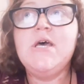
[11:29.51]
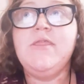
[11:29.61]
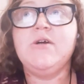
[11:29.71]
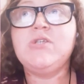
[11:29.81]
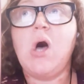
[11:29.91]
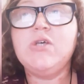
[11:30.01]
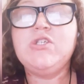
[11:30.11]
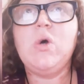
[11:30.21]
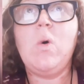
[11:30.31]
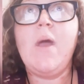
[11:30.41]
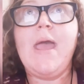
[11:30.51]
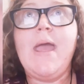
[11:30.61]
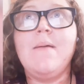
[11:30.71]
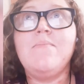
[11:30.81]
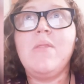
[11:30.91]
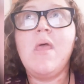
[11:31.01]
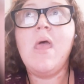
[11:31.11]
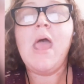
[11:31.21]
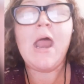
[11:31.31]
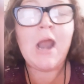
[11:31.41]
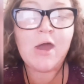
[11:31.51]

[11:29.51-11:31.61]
There's also a, and